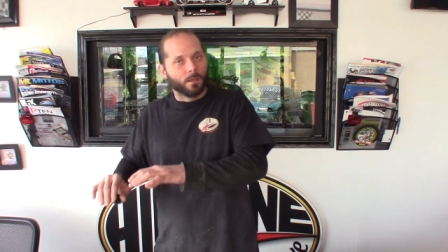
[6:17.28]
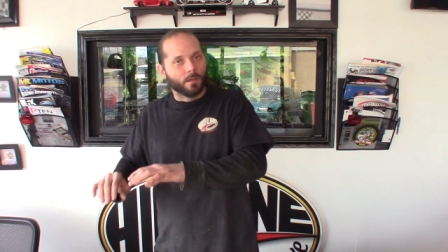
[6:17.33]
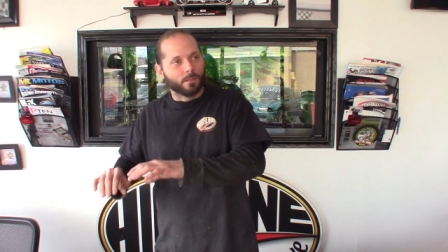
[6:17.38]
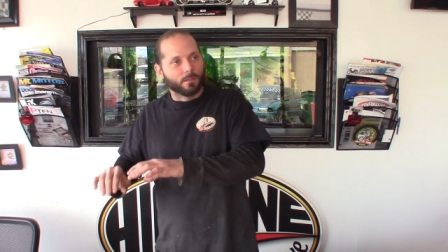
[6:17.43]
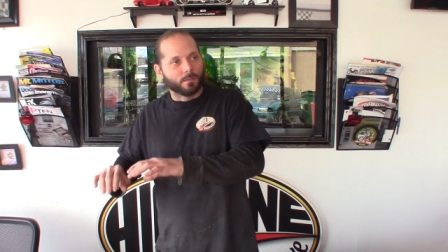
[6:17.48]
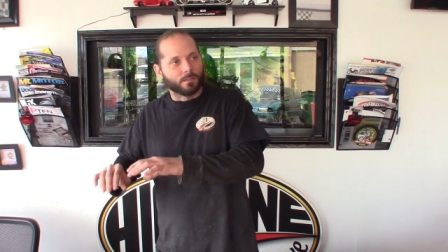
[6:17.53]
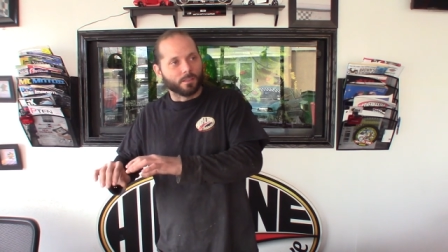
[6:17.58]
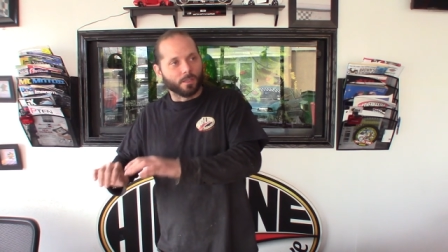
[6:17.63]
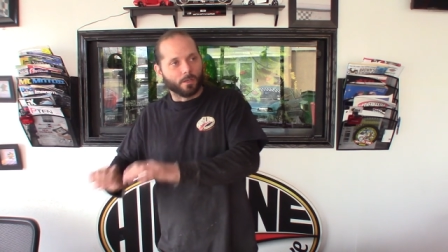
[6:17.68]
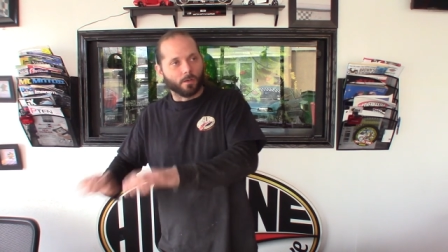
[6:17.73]

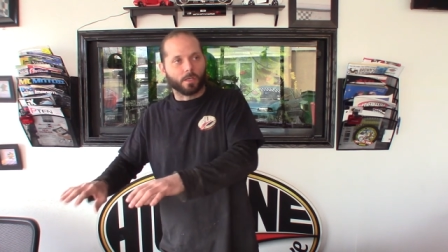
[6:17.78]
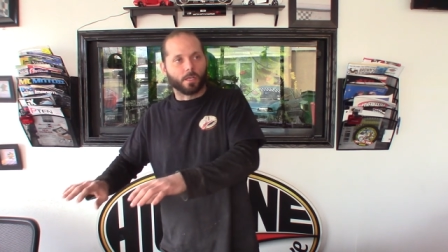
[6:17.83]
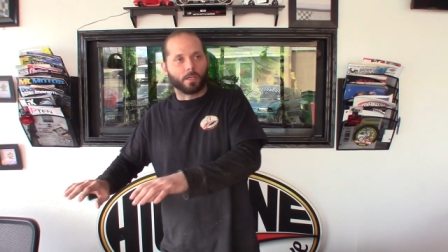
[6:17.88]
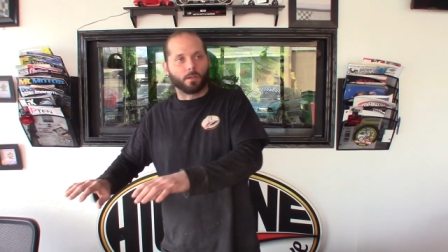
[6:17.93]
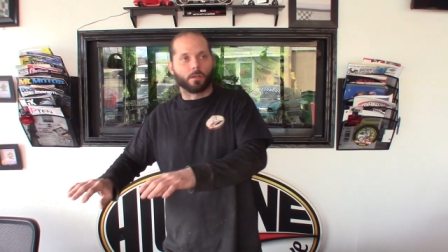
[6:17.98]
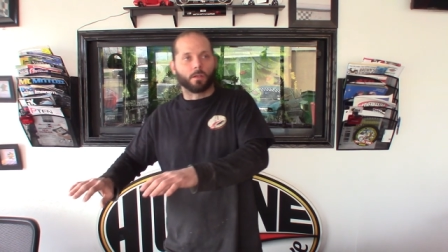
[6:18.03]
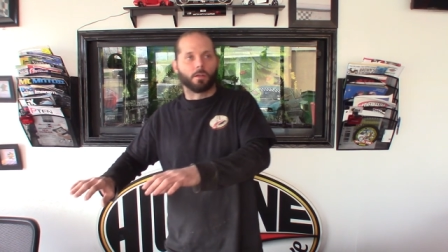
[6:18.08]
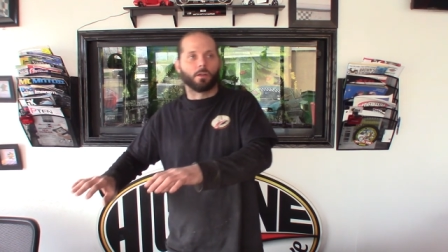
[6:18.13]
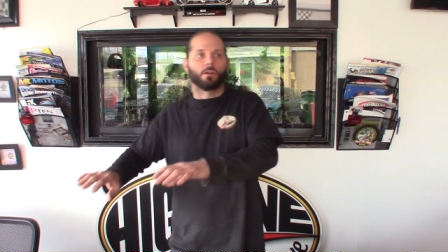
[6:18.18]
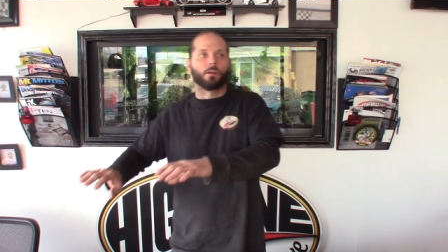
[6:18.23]
steer
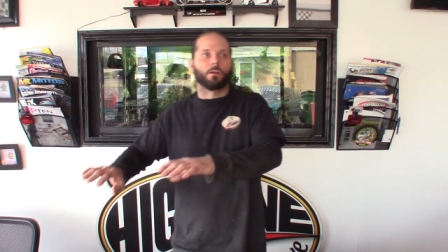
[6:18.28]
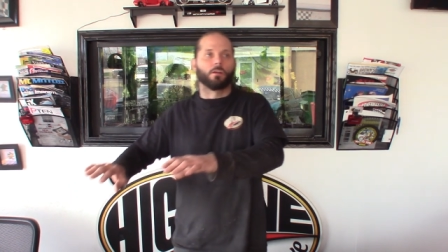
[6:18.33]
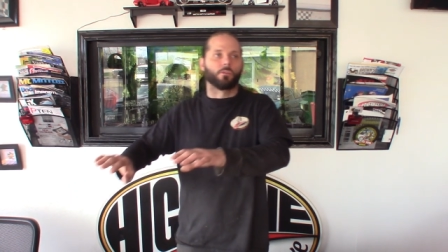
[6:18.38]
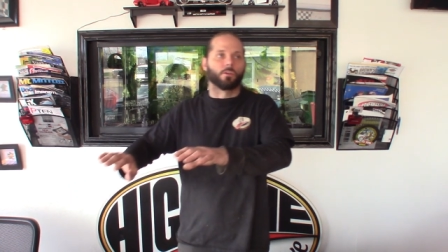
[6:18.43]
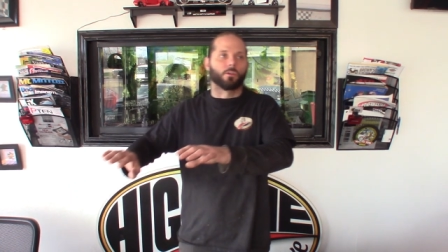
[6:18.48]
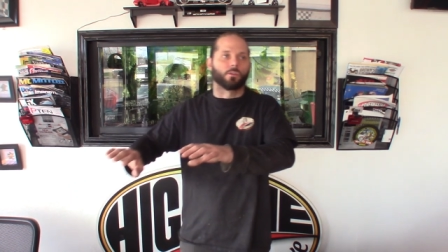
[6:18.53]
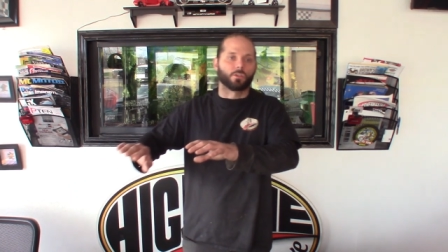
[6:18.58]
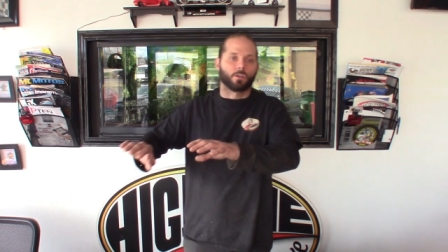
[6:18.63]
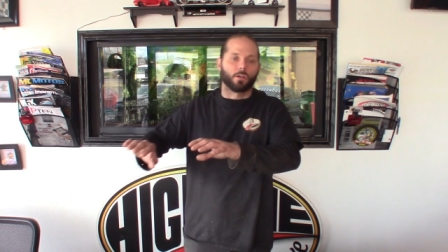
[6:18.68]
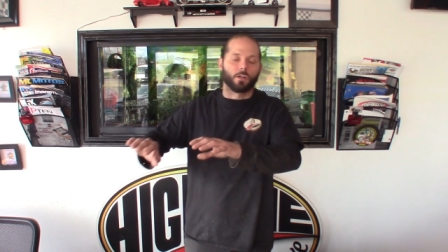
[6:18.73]
clear of
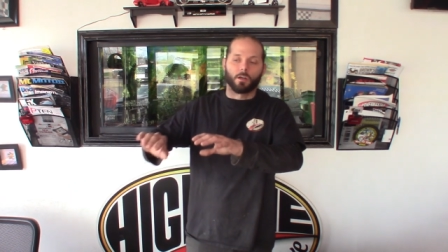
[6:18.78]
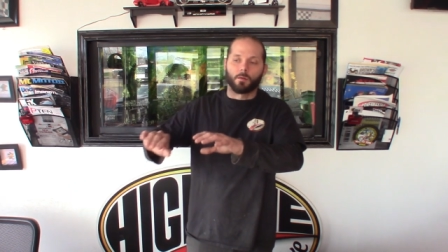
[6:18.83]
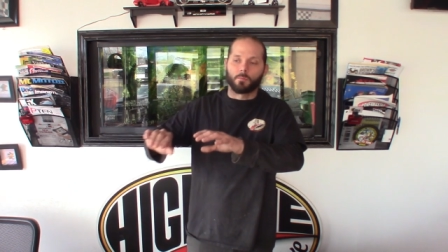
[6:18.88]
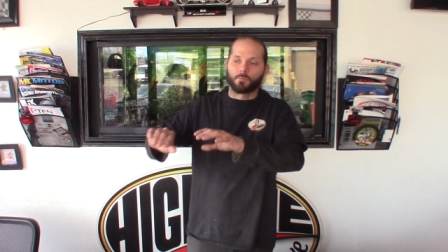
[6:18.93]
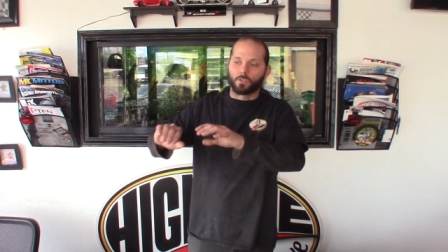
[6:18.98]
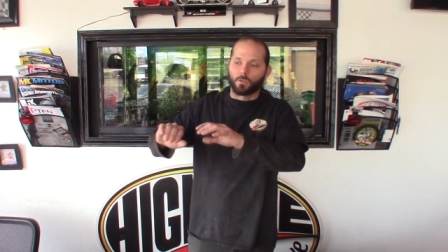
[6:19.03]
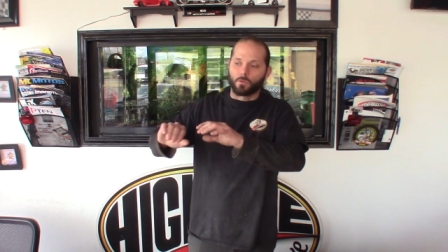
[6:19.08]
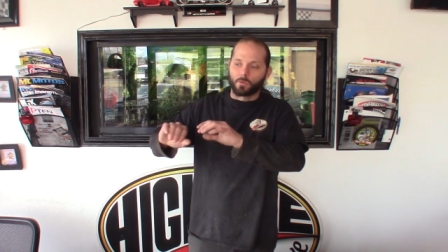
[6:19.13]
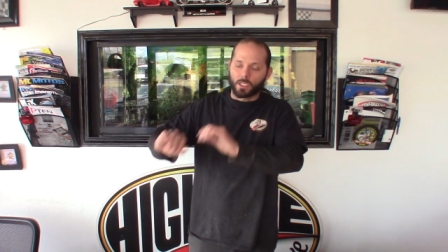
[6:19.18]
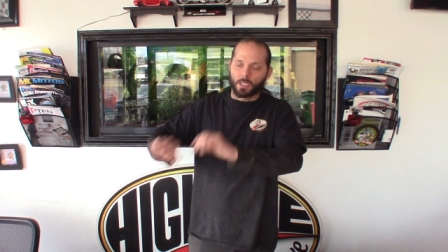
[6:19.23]
your
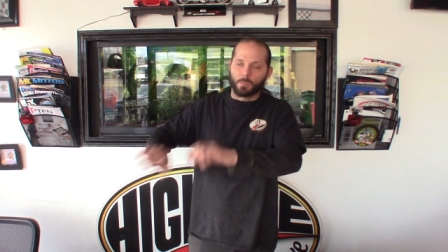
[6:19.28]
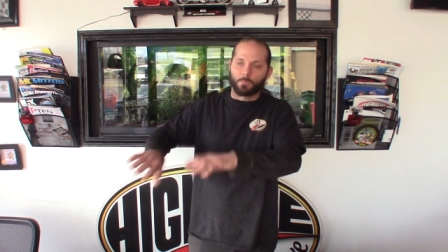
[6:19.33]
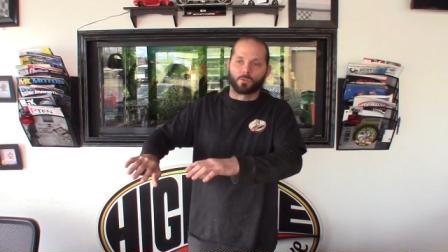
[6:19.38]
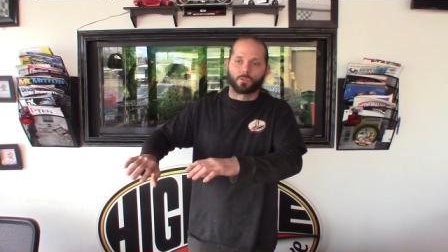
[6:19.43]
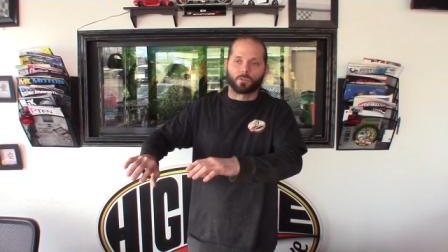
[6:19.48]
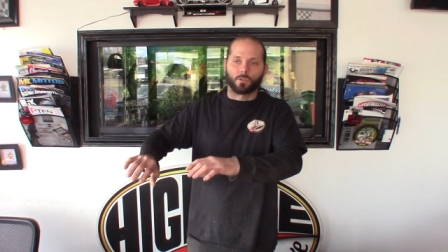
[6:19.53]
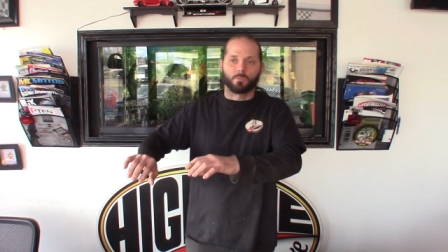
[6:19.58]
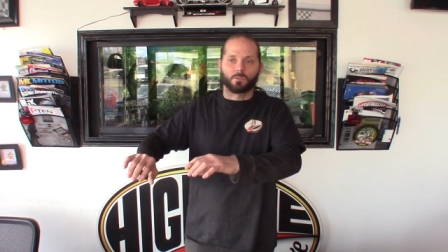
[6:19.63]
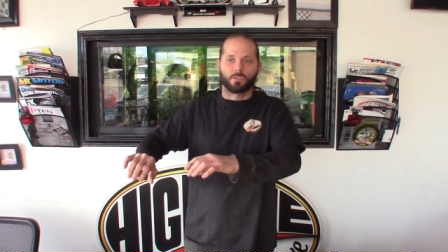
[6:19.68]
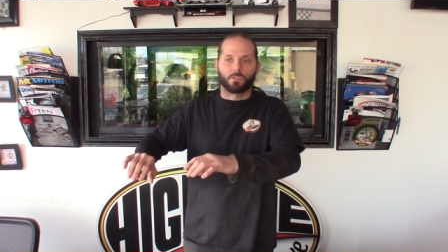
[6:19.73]
germs, you know, keep your
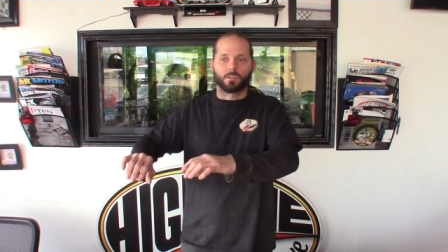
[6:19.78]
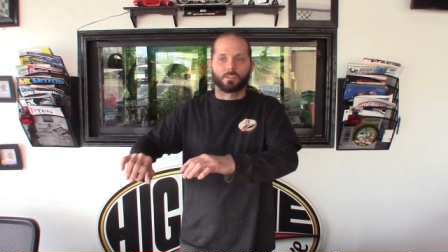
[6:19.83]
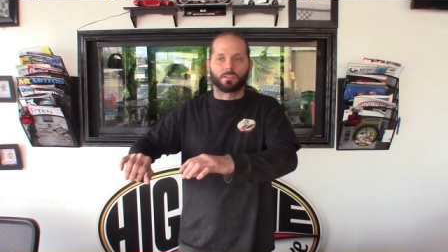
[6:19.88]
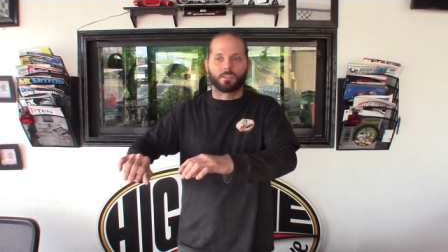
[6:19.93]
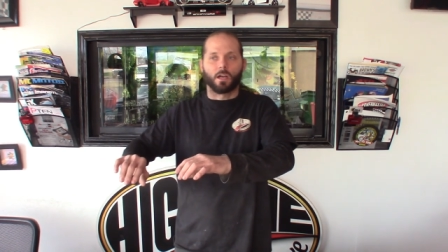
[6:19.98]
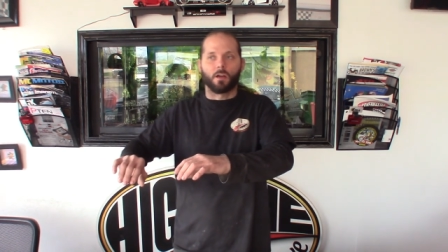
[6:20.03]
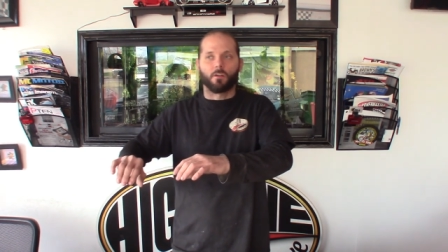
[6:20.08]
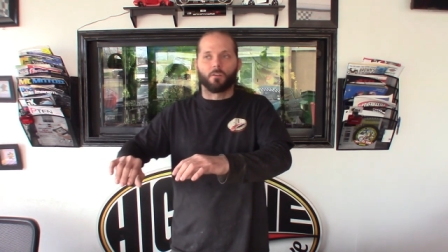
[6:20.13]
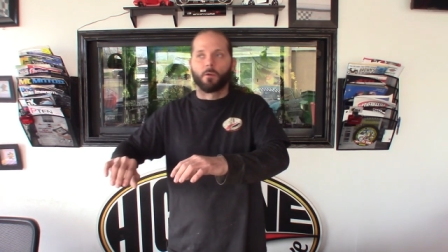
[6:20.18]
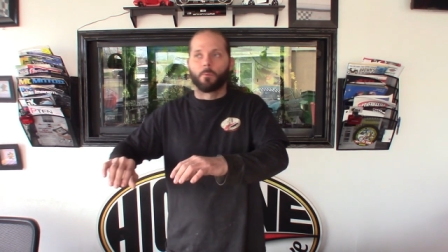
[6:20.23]
germs to
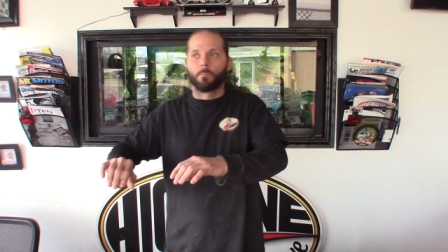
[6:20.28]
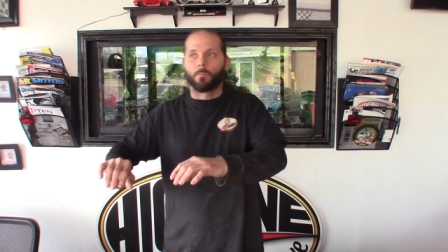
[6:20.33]
yourself,